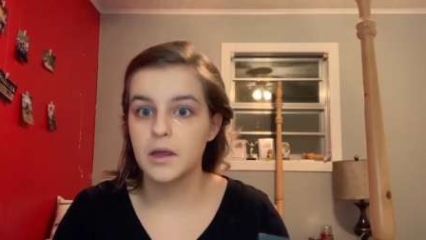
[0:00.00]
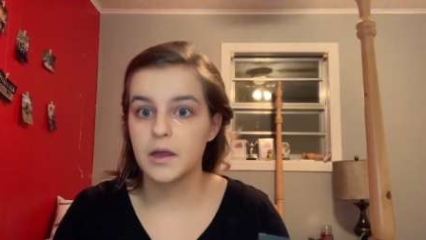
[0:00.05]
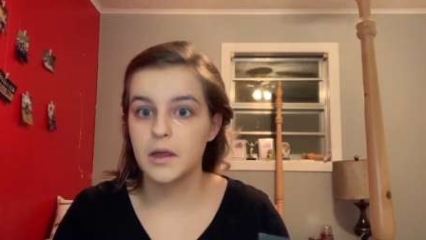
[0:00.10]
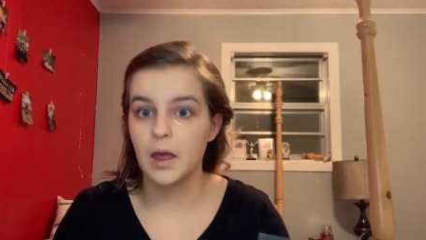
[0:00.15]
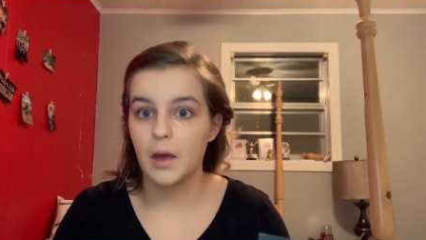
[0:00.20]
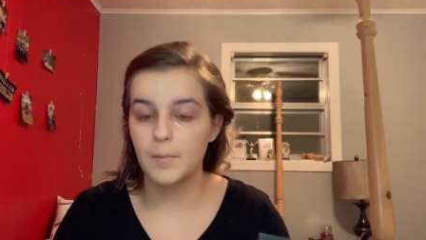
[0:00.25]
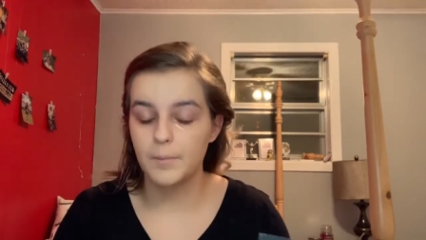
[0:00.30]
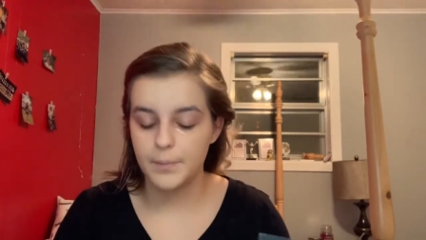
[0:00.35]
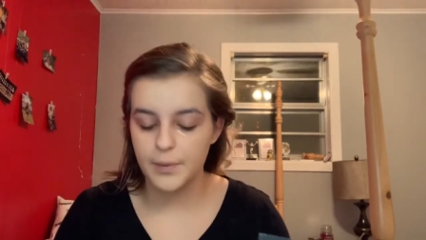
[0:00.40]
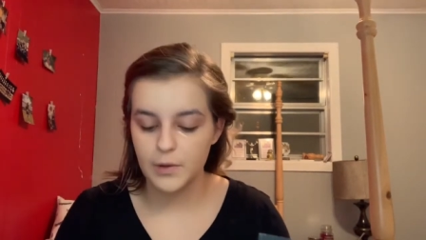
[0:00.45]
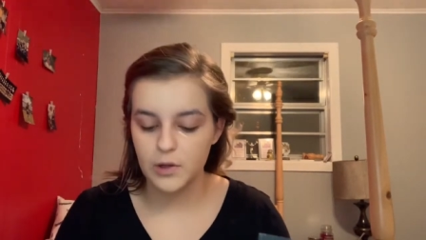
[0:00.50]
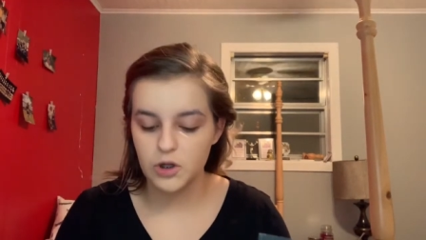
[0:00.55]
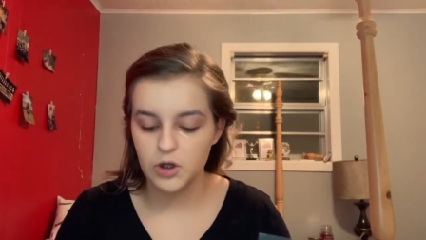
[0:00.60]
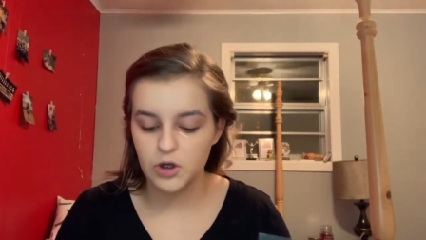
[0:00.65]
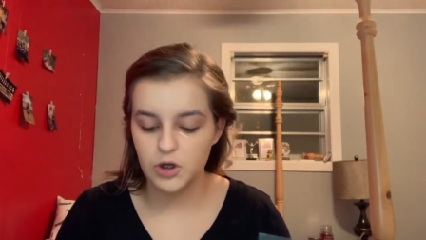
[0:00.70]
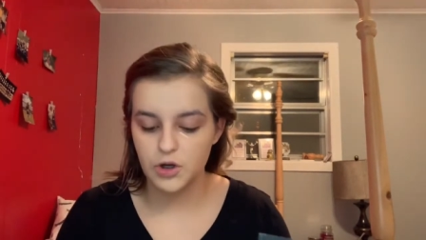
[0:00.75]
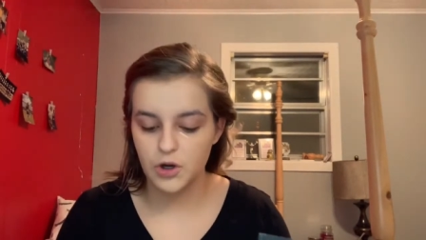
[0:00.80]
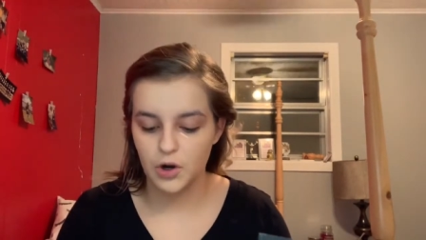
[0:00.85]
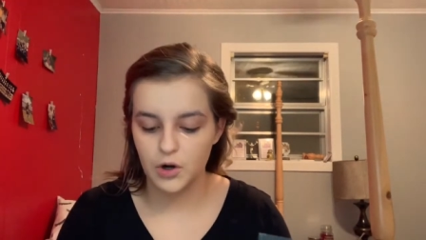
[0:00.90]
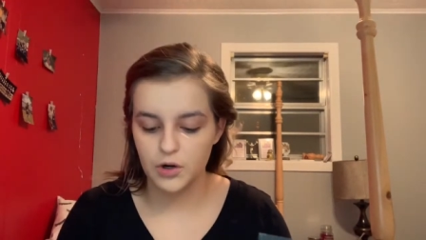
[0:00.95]
yep,
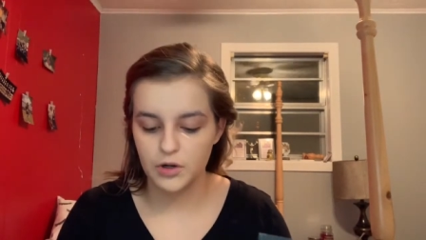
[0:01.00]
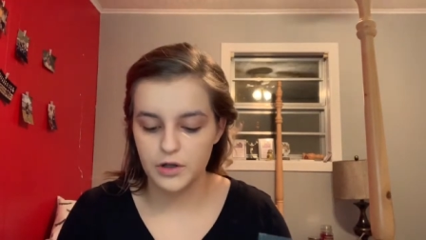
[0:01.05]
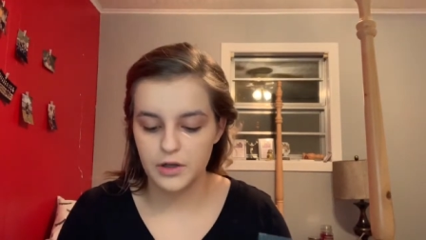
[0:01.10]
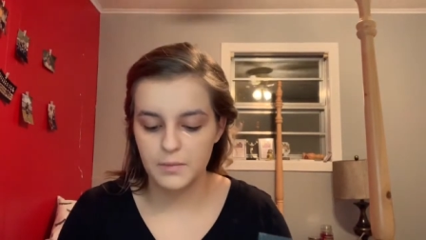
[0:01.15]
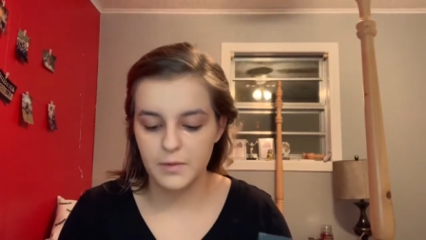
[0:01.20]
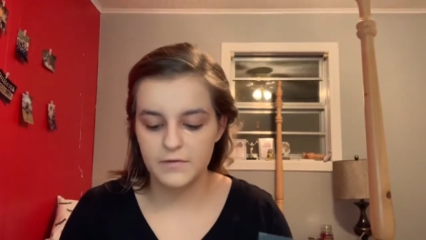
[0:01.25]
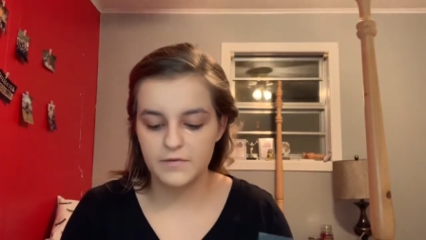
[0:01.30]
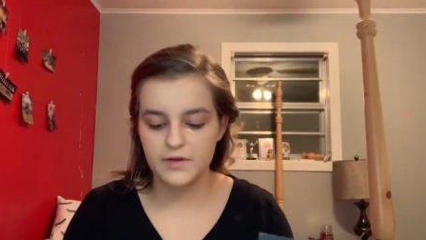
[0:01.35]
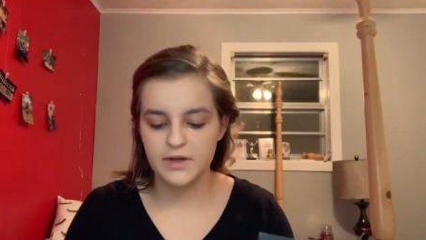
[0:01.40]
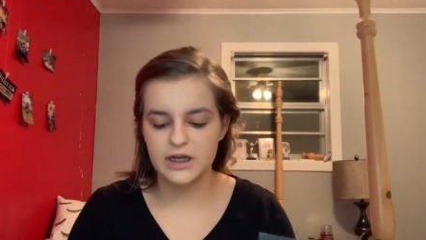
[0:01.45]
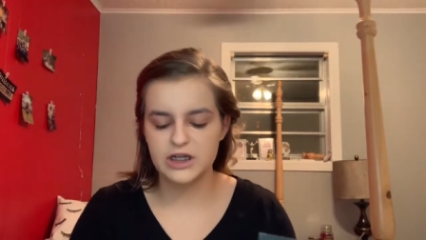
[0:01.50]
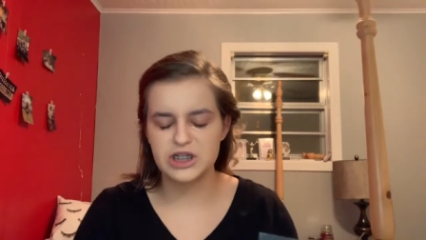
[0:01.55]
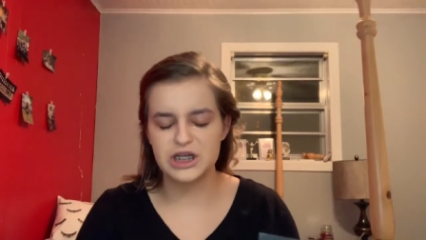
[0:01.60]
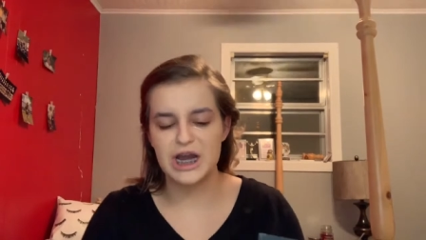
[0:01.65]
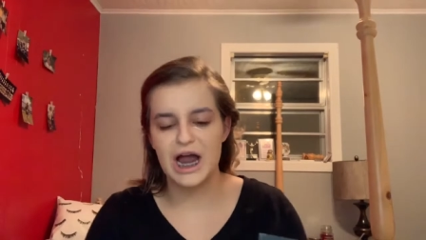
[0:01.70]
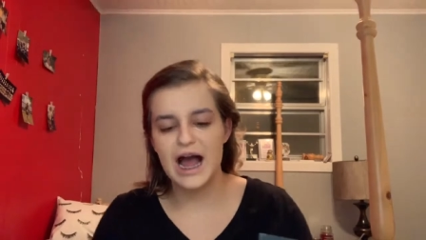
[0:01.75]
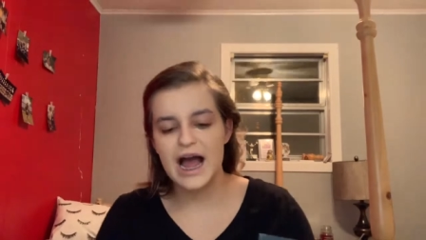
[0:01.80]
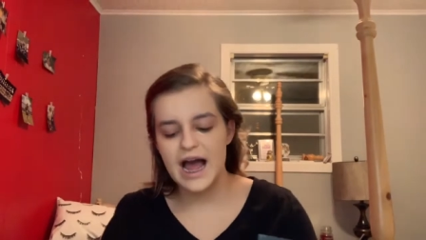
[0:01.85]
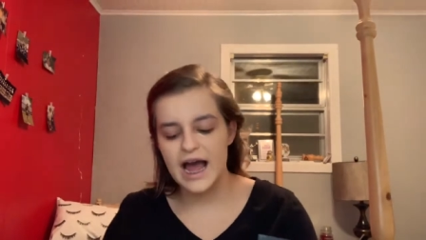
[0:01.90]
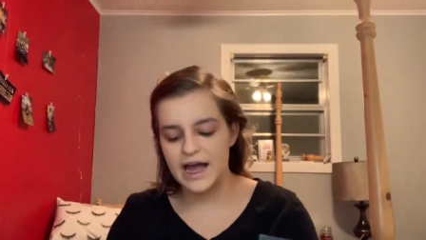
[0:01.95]
darker than my foundation.
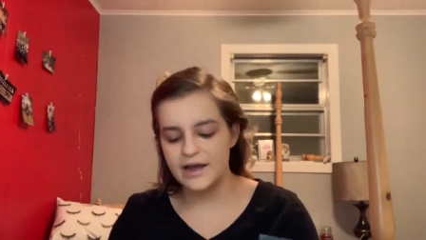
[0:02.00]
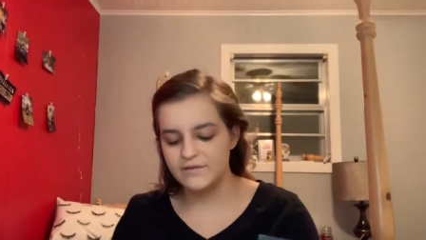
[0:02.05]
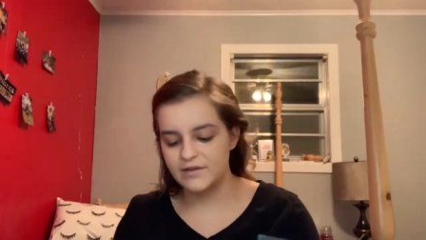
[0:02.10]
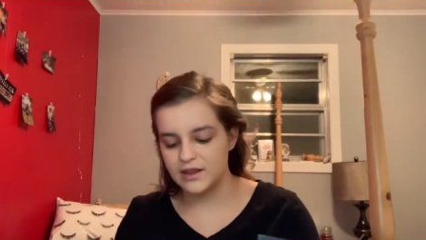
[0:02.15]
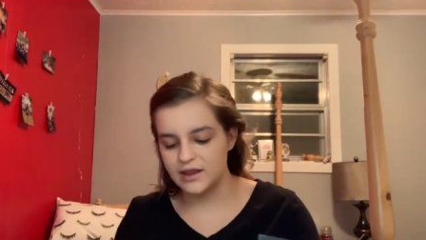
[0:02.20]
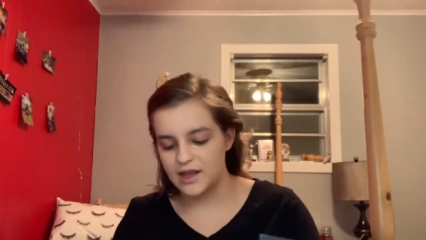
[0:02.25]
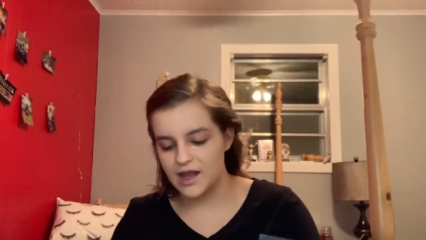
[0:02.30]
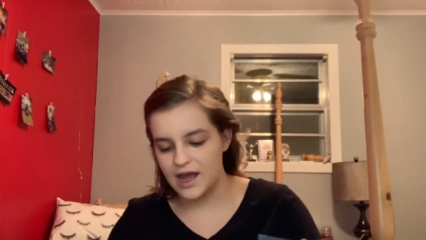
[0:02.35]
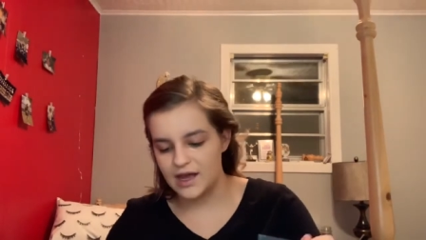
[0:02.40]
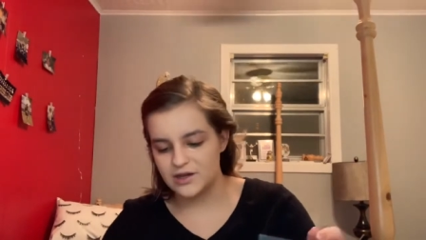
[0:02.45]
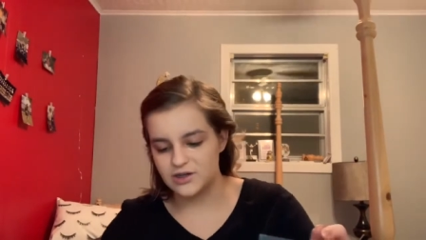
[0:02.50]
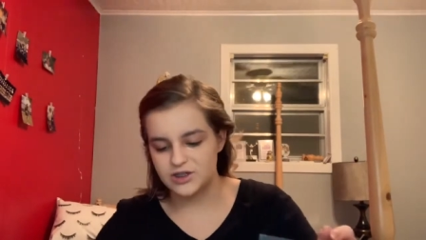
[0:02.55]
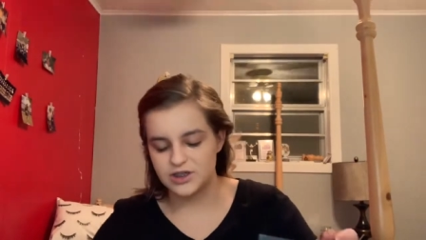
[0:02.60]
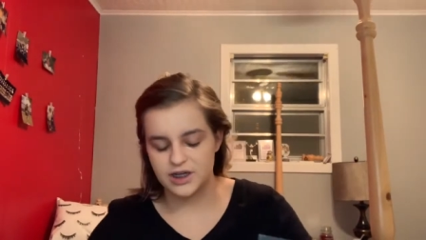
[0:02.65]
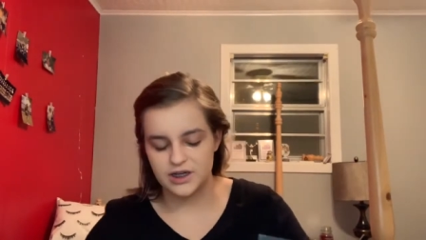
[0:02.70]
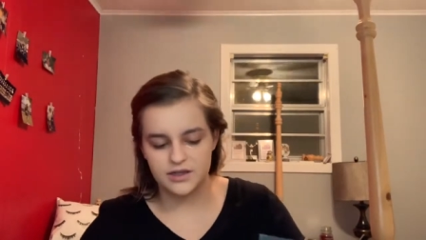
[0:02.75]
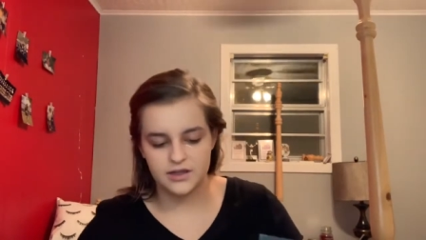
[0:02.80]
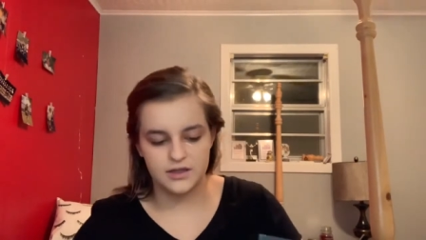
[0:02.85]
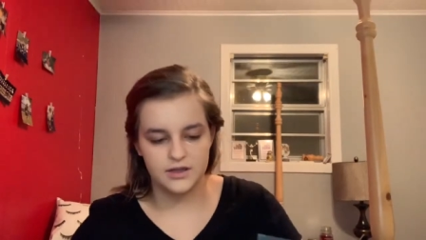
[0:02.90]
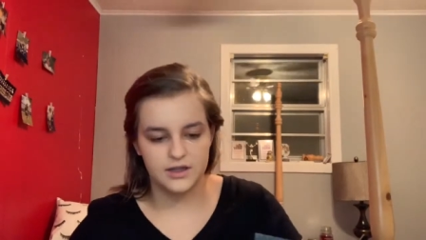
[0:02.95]
I have a lighter shade than